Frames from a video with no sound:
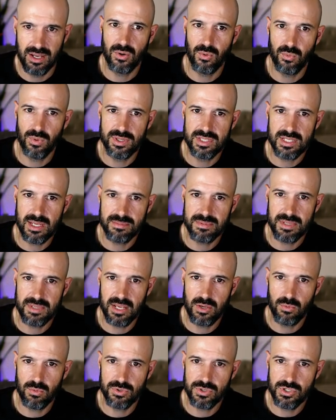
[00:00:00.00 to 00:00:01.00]
With this
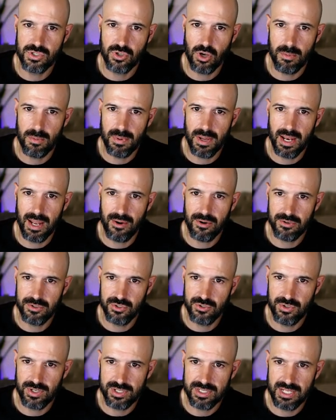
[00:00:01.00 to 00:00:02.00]
update, you will stop allowing
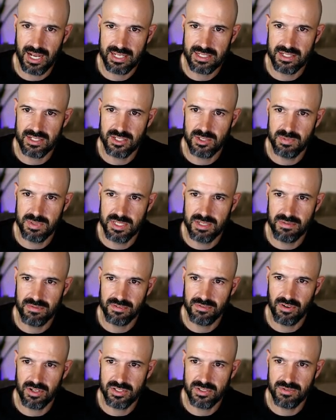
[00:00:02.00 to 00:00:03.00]
restricted access to specific
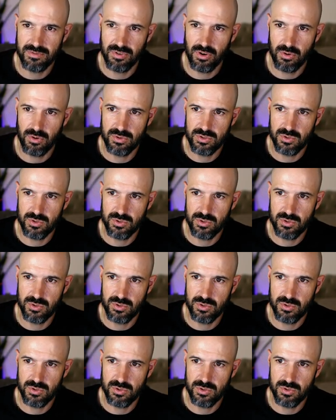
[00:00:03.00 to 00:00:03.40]
files and folders